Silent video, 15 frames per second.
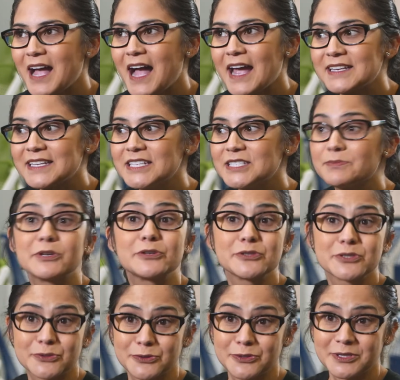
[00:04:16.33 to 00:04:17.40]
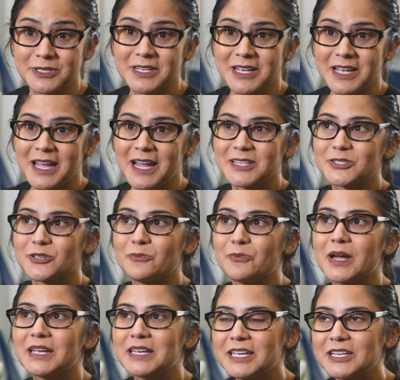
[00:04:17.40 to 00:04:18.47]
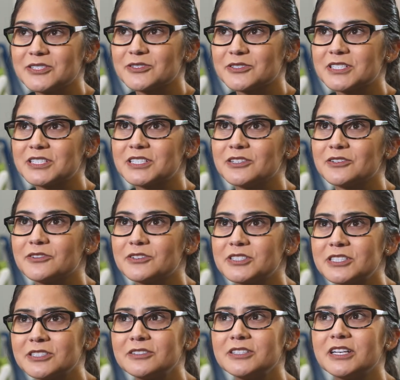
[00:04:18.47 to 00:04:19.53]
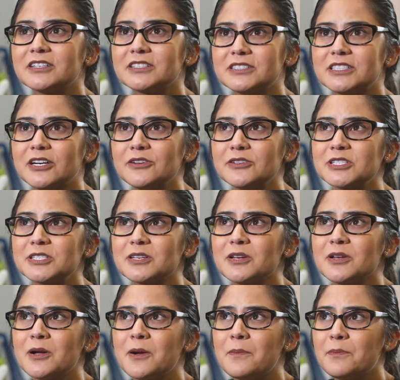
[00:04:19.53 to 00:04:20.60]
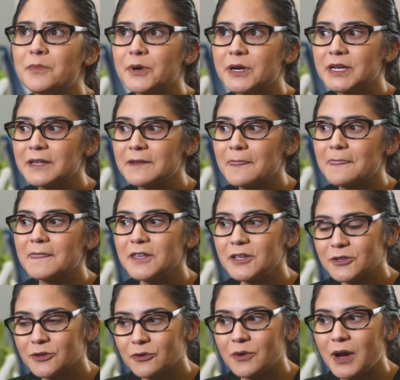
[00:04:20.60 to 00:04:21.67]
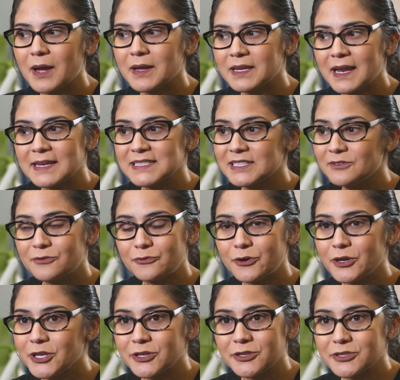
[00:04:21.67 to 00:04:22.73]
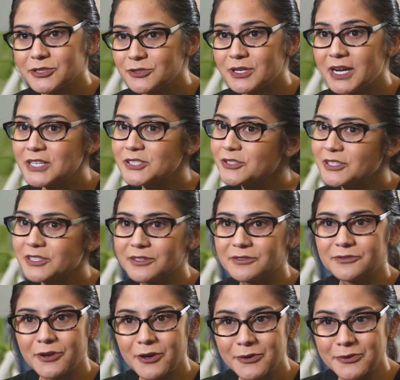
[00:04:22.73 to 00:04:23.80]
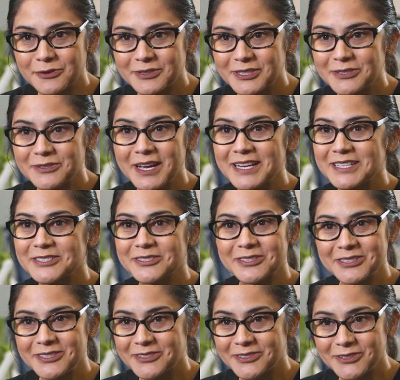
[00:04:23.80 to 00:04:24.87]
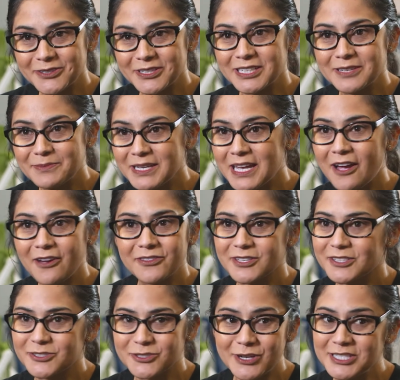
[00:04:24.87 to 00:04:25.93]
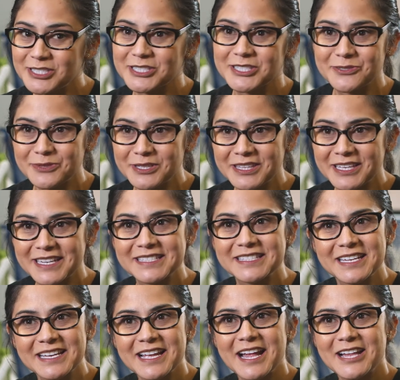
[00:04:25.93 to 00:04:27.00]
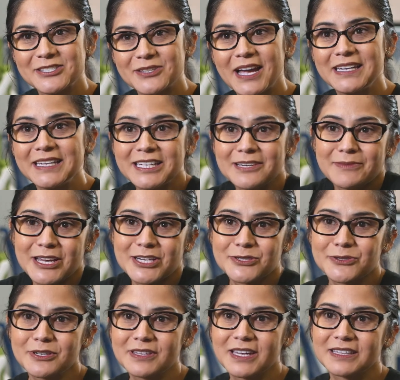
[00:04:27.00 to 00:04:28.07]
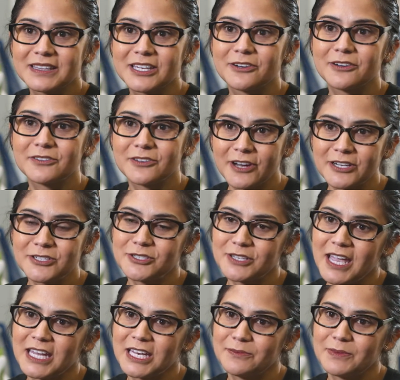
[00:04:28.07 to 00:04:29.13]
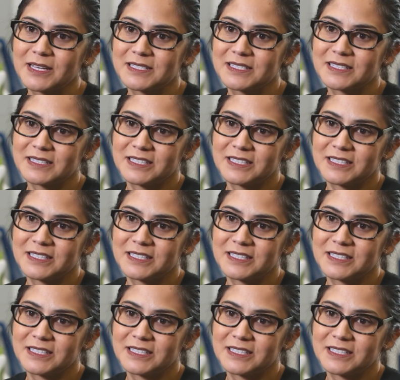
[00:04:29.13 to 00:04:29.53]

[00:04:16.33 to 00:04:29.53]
I teach middle school, and so my kids they're still young adults, but I said, in 4 years, you guys are going to vote. You guys are, you're going to be out in the trenches with us. And so I need to make sure that they're educated, because,